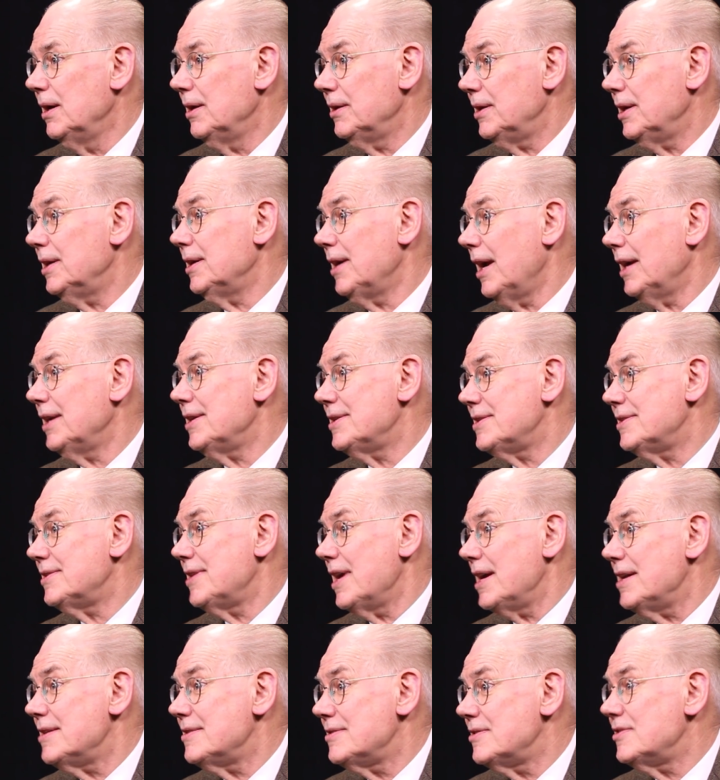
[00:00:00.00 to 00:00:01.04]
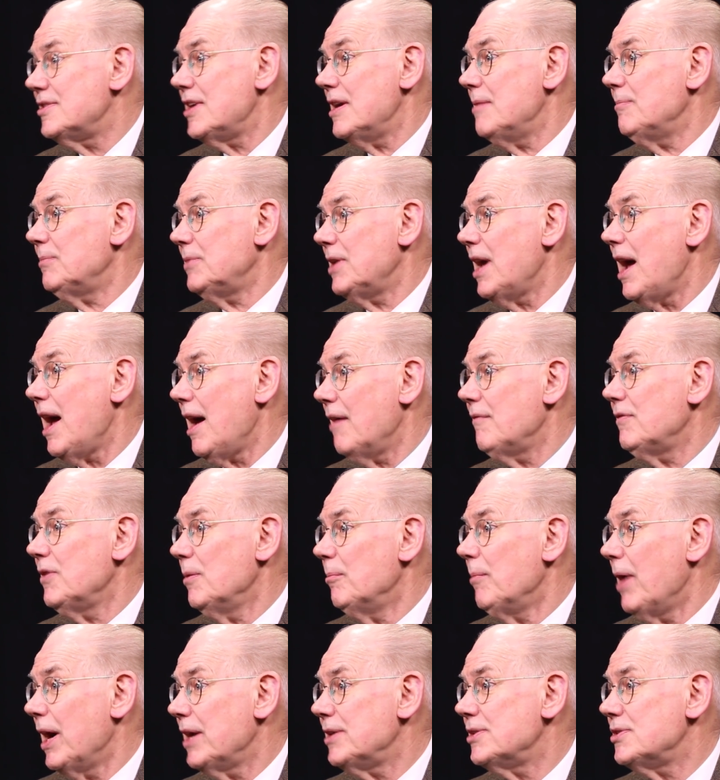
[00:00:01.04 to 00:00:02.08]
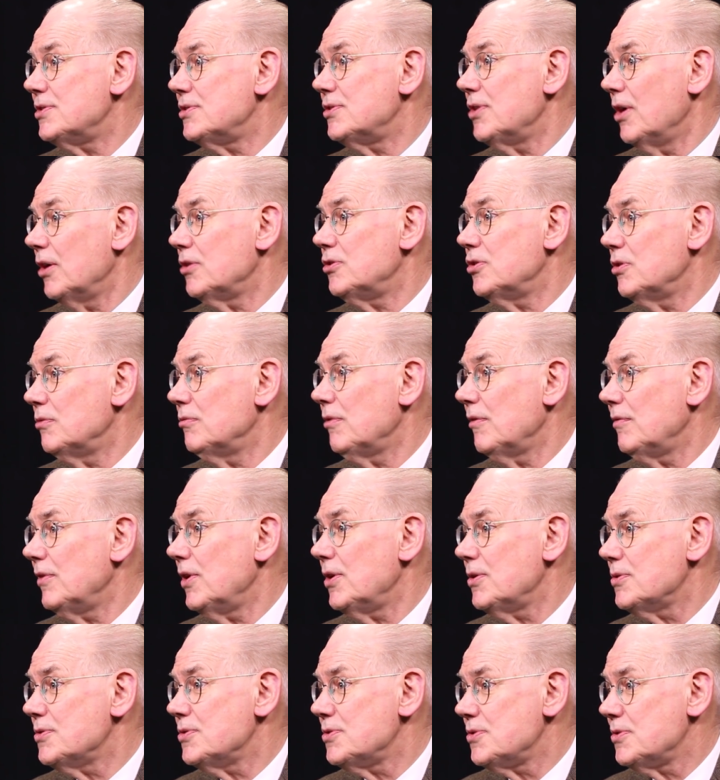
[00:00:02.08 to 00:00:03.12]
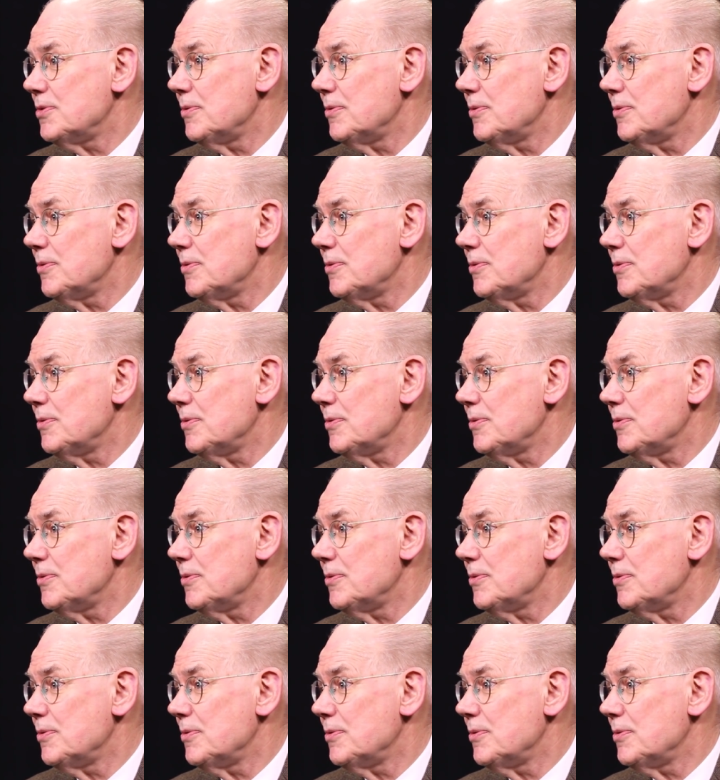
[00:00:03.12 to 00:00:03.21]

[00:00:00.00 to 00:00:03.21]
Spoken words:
The United States seemed to have the Midas touch in reverse.